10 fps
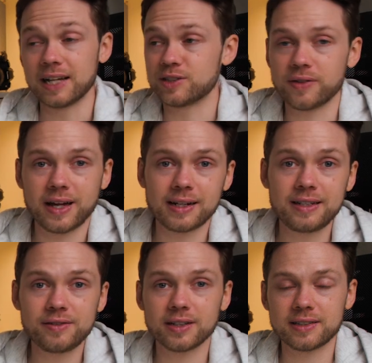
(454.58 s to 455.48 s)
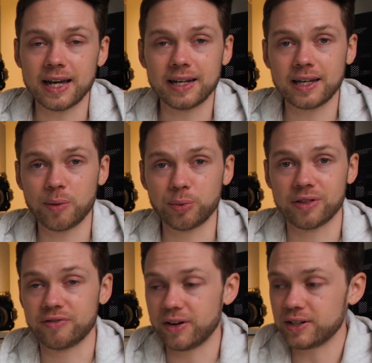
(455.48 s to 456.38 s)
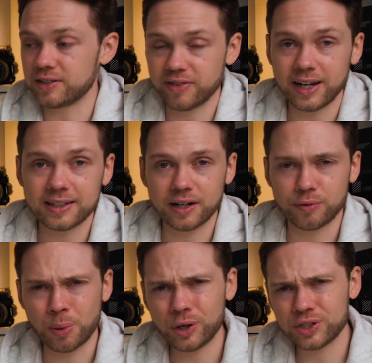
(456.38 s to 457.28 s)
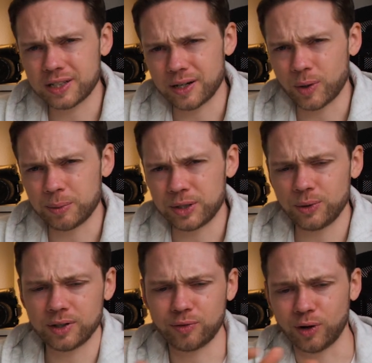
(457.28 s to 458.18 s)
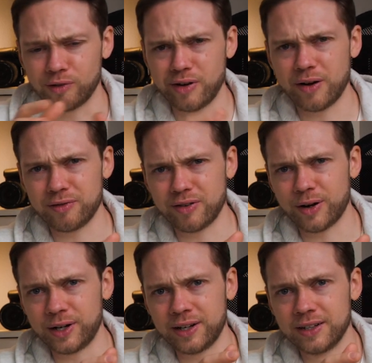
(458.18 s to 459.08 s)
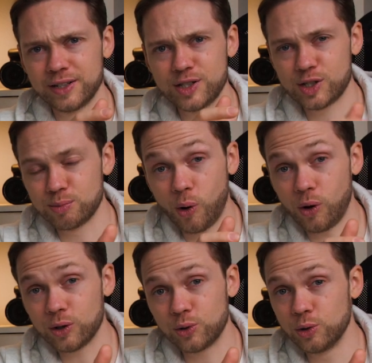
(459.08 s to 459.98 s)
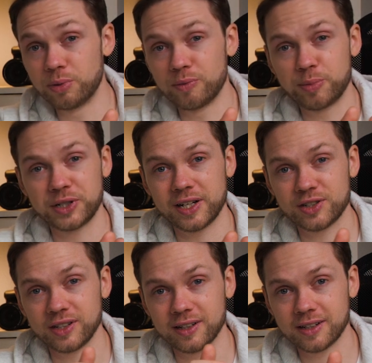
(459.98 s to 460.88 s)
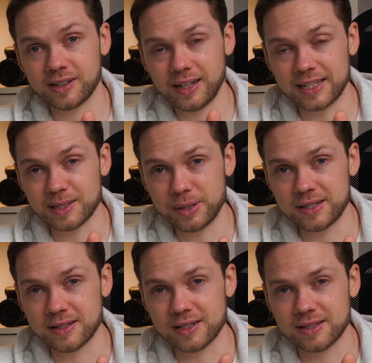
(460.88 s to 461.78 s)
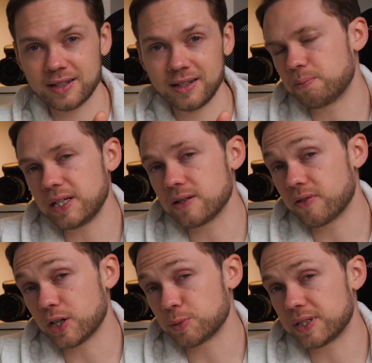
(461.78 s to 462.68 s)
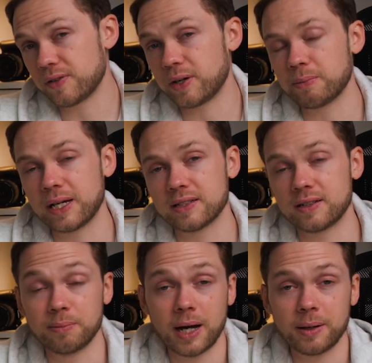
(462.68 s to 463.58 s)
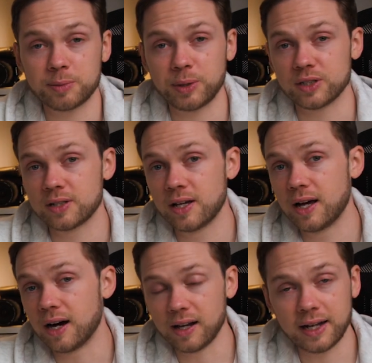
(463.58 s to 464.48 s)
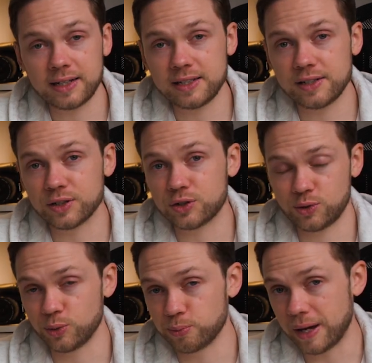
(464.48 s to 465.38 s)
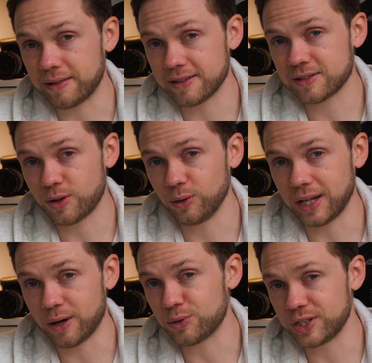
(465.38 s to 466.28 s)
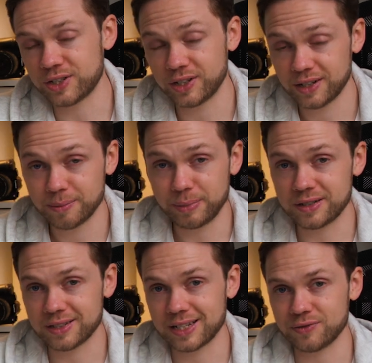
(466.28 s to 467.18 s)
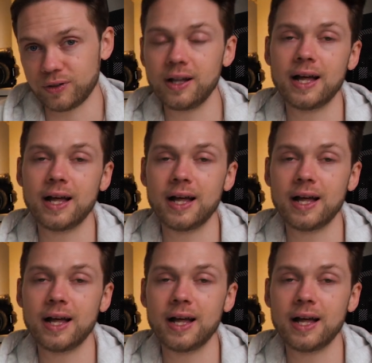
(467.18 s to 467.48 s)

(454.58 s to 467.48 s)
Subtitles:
And so that leaves us ending up with a very defined kind of a project that I want to be doing for a very, very small group of potential clients and businesses. Being very specific makes it, in my experience, a lot easier to make this cold outreach be successful.